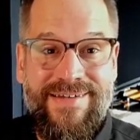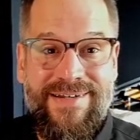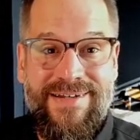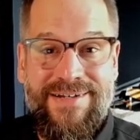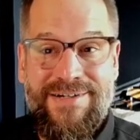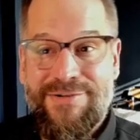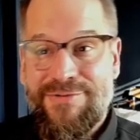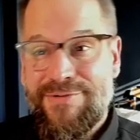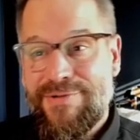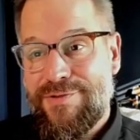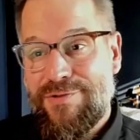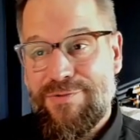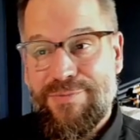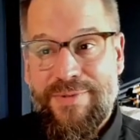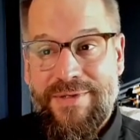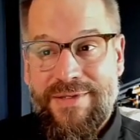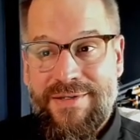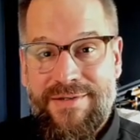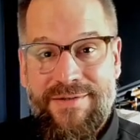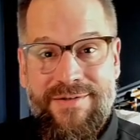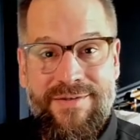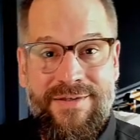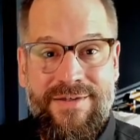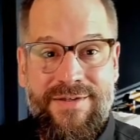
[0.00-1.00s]
I don't want to
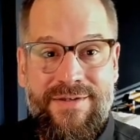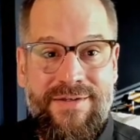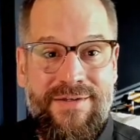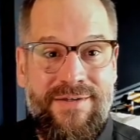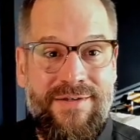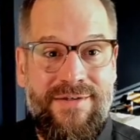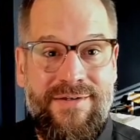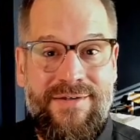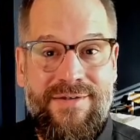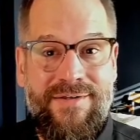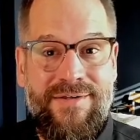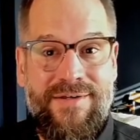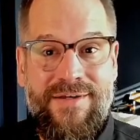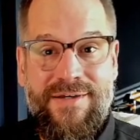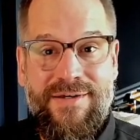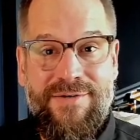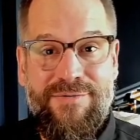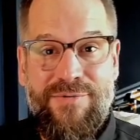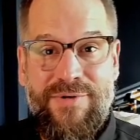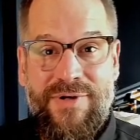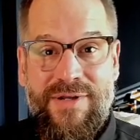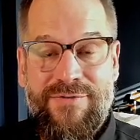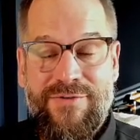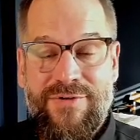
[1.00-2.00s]
spend
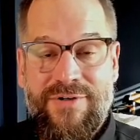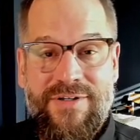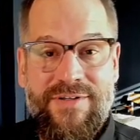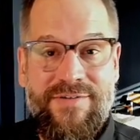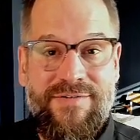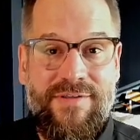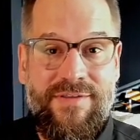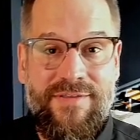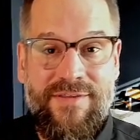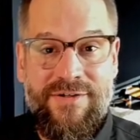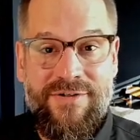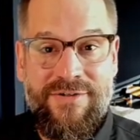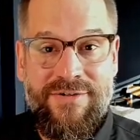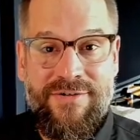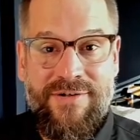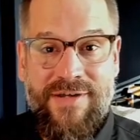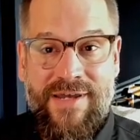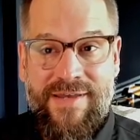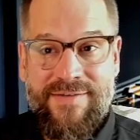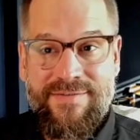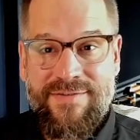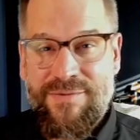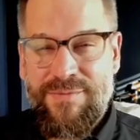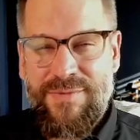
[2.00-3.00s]
whatever it is that they're
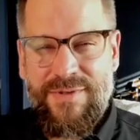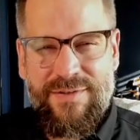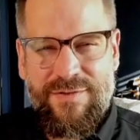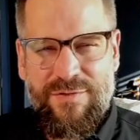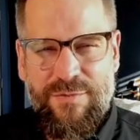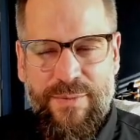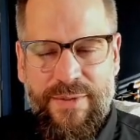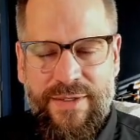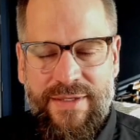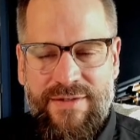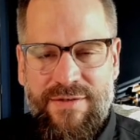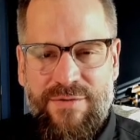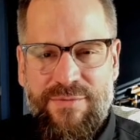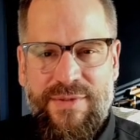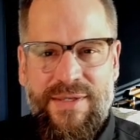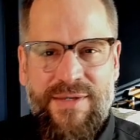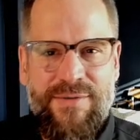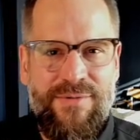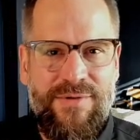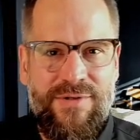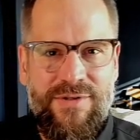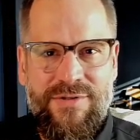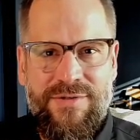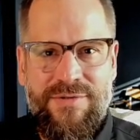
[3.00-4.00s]
asking me to spend to be
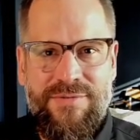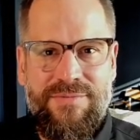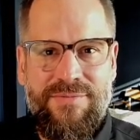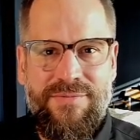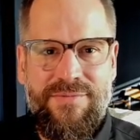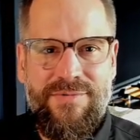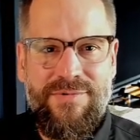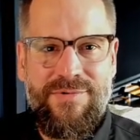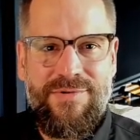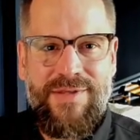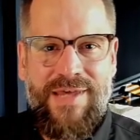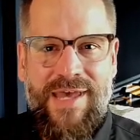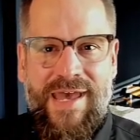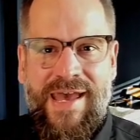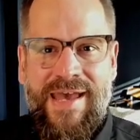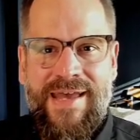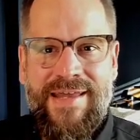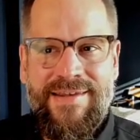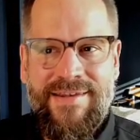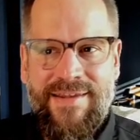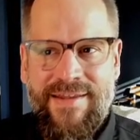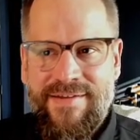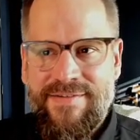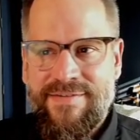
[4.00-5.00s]
able to
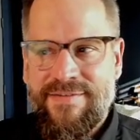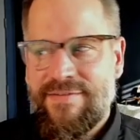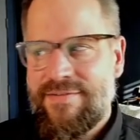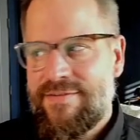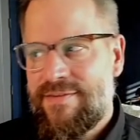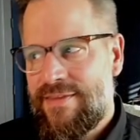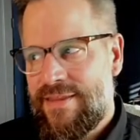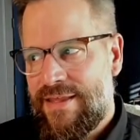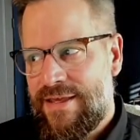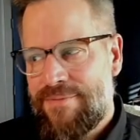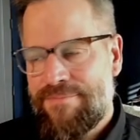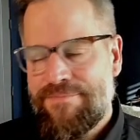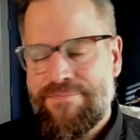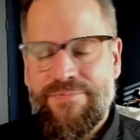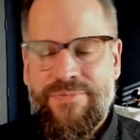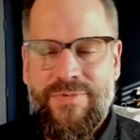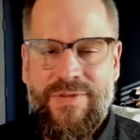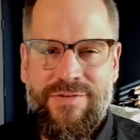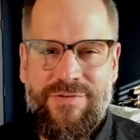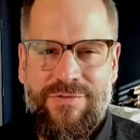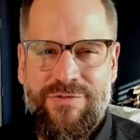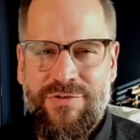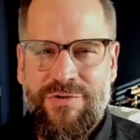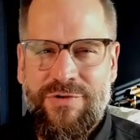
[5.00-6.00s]
add license to that.
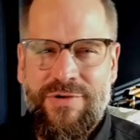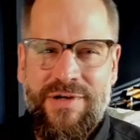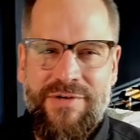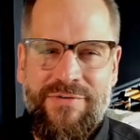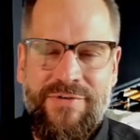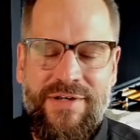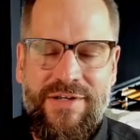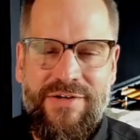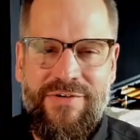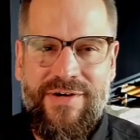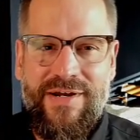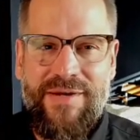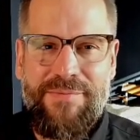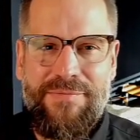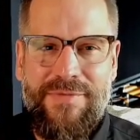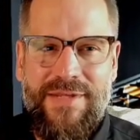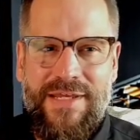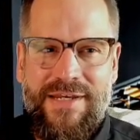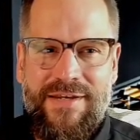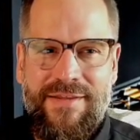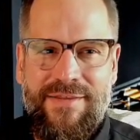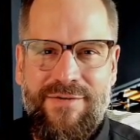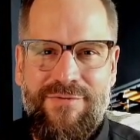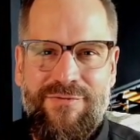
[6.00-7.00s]
This is a great way to grab
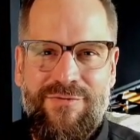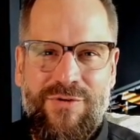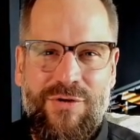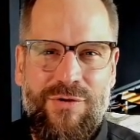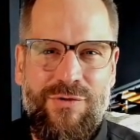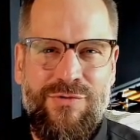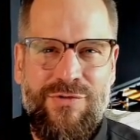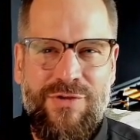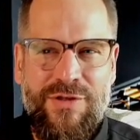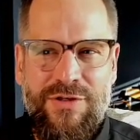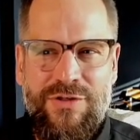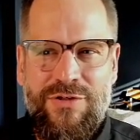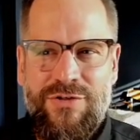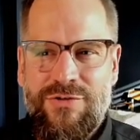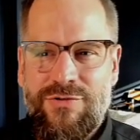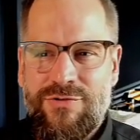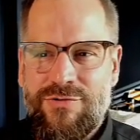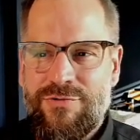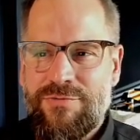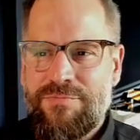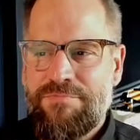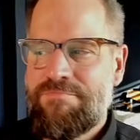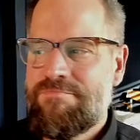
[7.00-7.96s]
data that Flow's going to use.